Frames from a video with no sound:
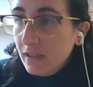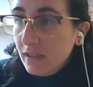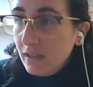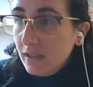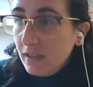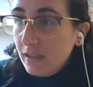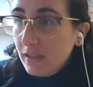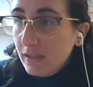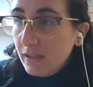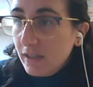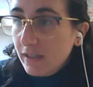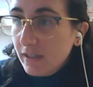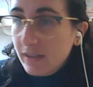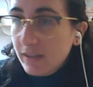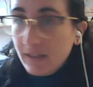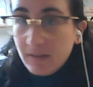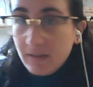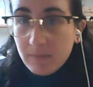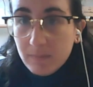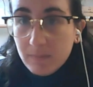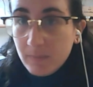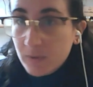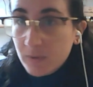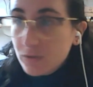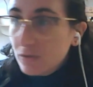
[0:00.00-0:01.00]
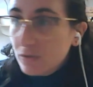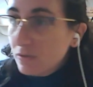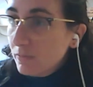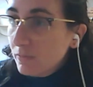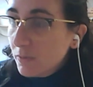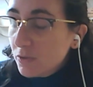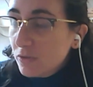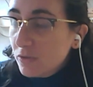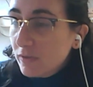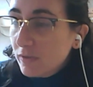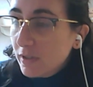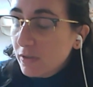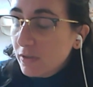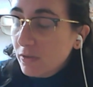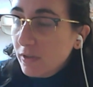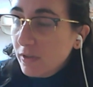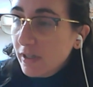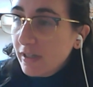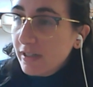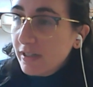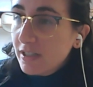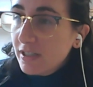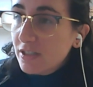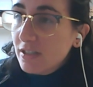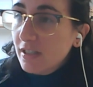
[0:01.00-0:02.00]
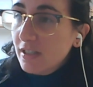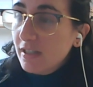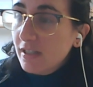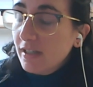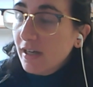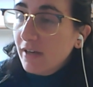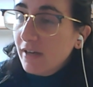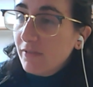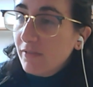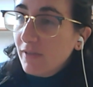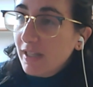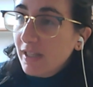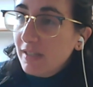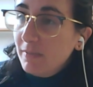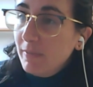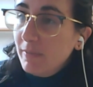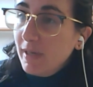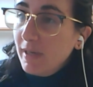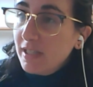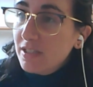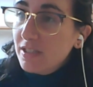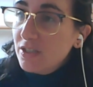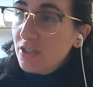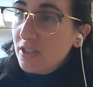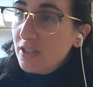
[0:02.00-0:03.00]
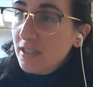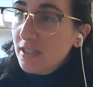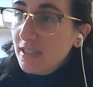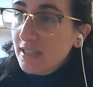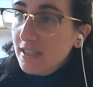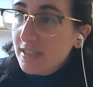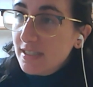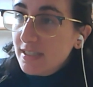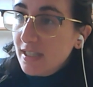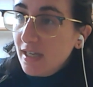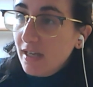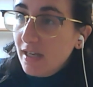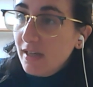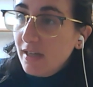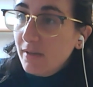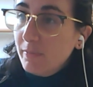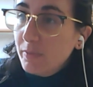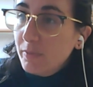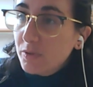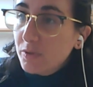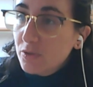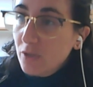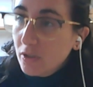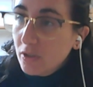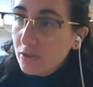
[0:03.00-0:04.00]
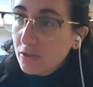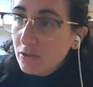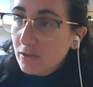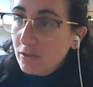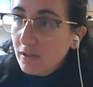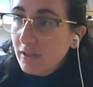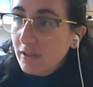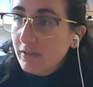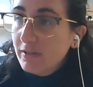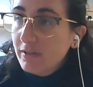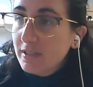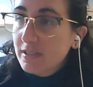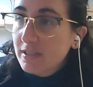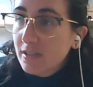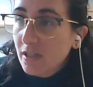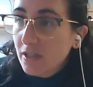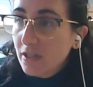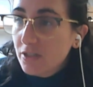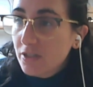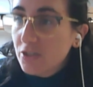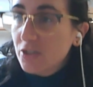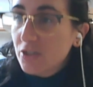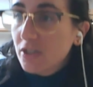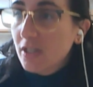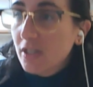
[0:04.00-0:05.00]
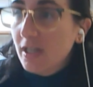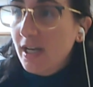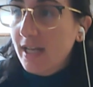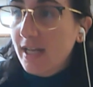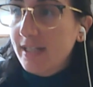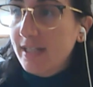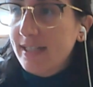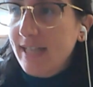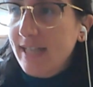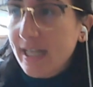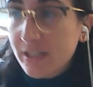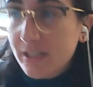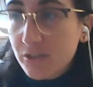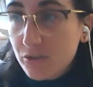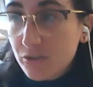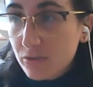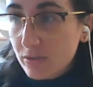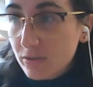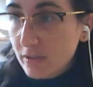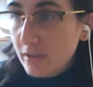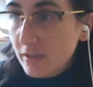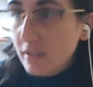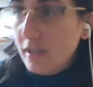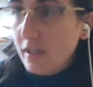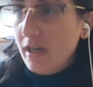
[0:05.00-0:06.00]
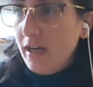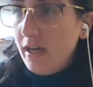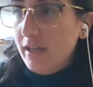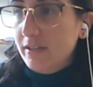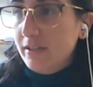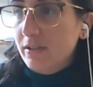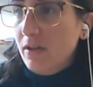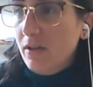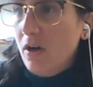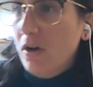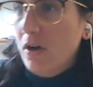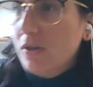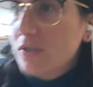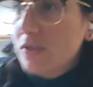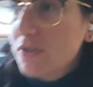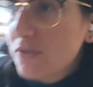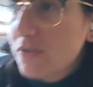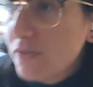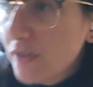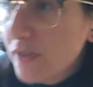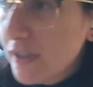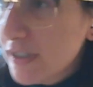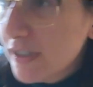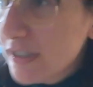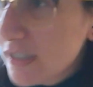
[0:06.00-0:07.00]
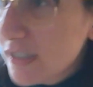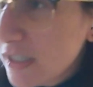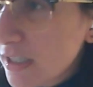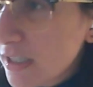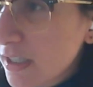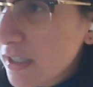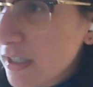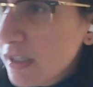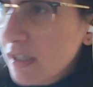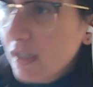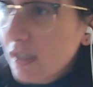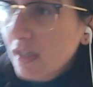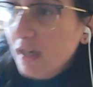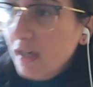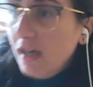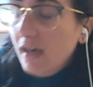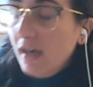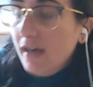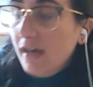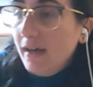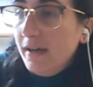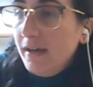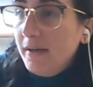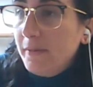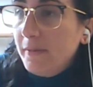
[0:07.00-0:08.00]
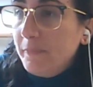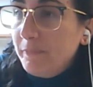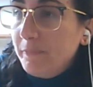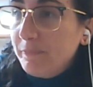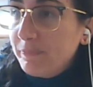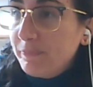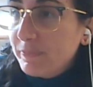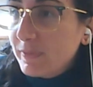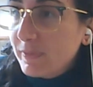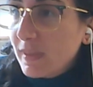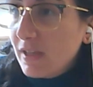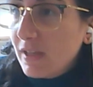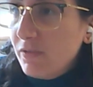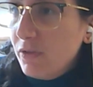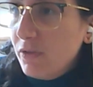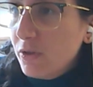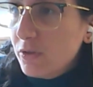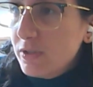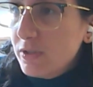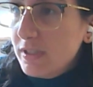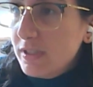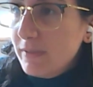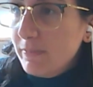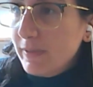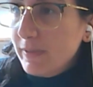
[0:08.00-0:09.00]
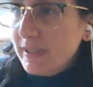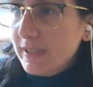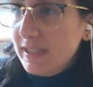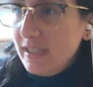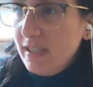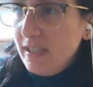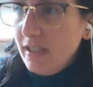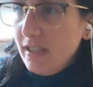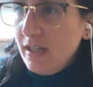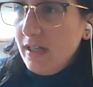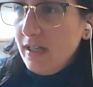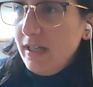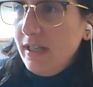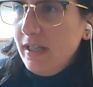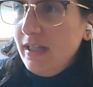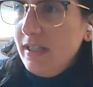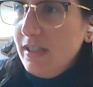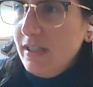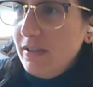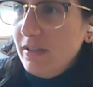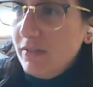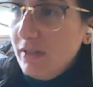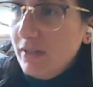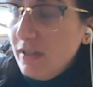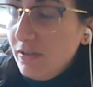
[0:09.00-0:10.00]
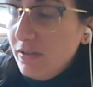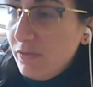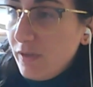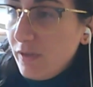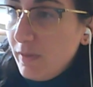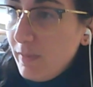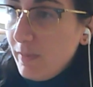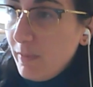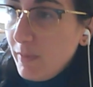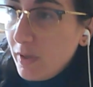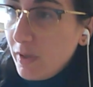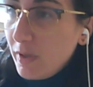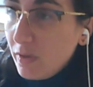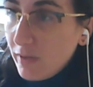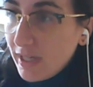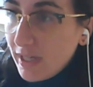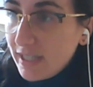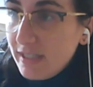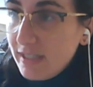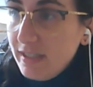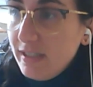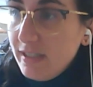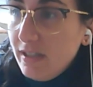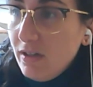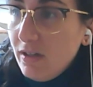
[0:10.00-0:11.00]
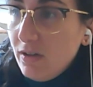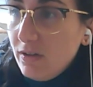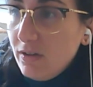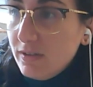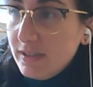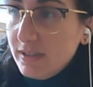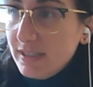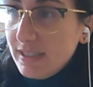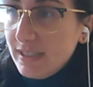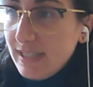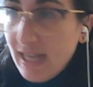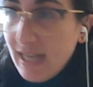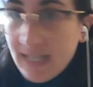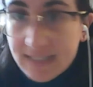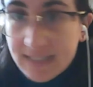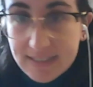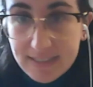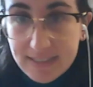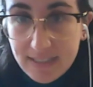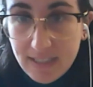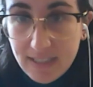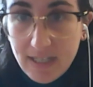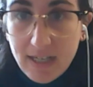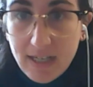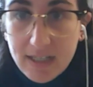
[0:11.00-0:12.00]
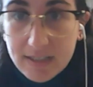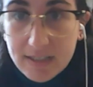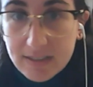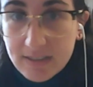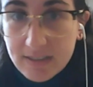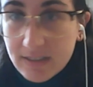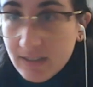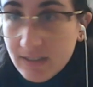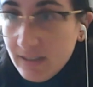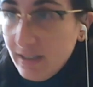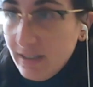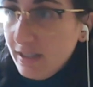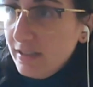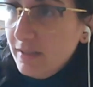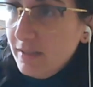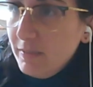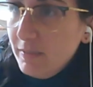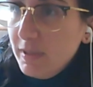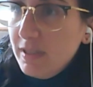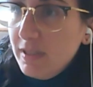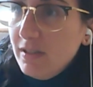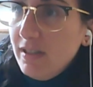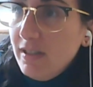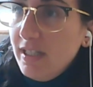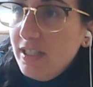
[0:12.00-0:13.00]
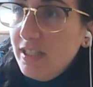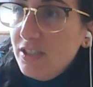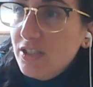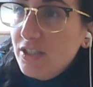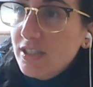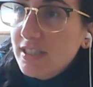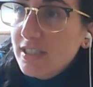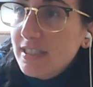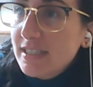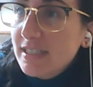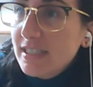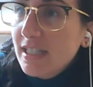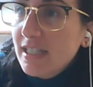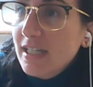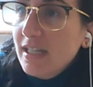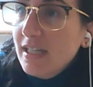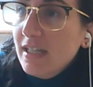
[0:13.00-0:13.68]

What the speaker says: I think most of us know her already, but she is a postdoctoral researcher and lecturer at Oxford, focusing particularly, if I remember correctly, on Dante and the Middle Ages.